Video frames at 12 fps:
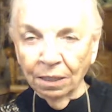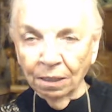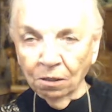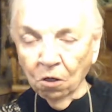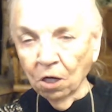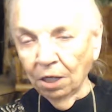
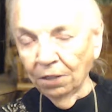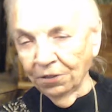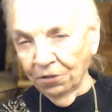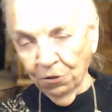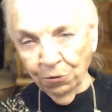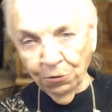called
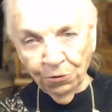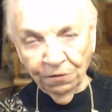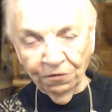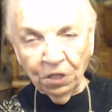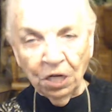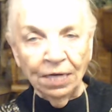and used of
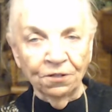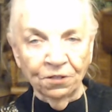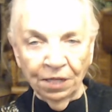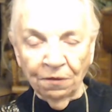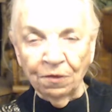God to get